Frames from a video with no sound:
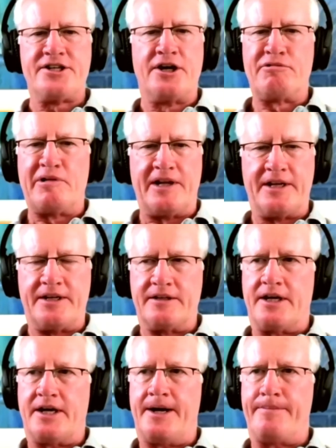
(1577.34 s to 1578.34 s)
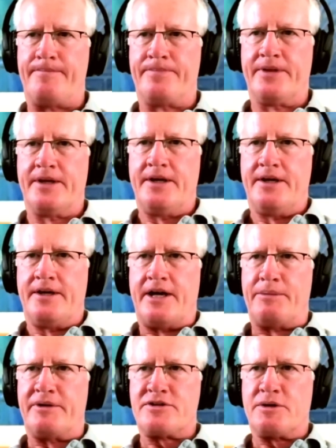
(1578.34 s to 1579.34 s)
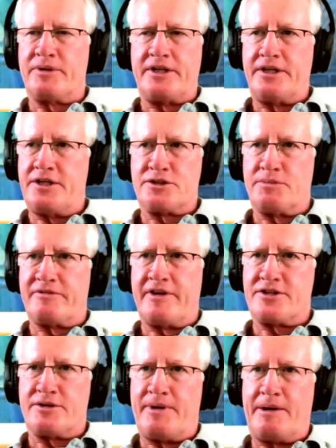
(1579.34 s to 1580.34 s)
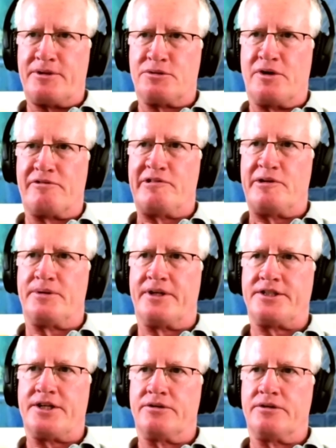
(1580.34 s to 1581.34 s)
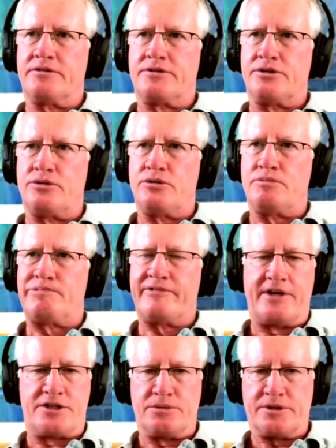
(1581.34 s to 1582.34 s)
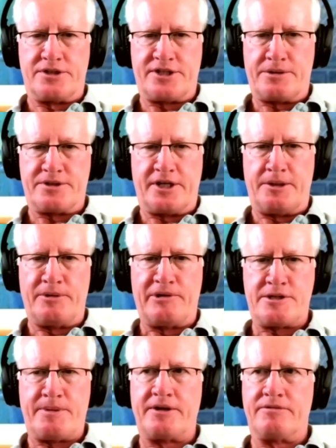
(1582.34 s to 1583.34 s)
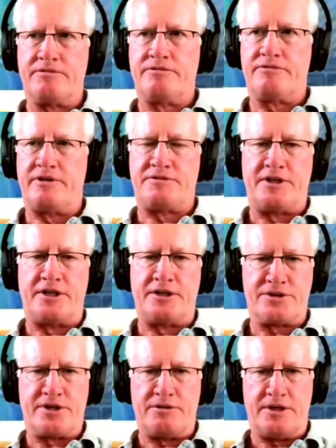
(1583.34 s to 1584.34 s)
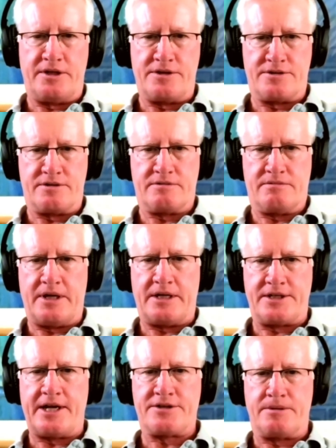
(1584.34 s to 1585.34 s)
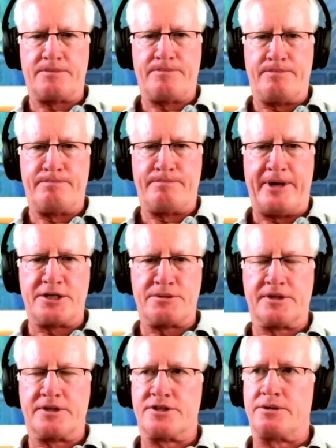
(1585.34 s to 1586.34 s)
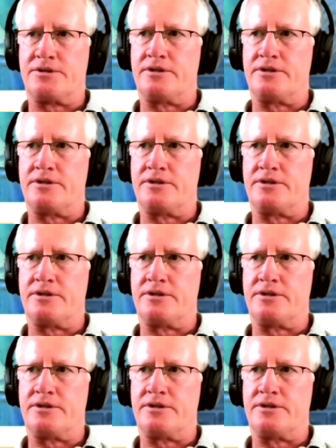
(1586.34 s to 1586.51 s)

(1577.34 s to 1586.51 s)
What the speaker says: really. I mean, if somebody needs some advice, I'm happy to offer it, but I don't do professional consulting anymore. I spent 15 or so years as a management consultant.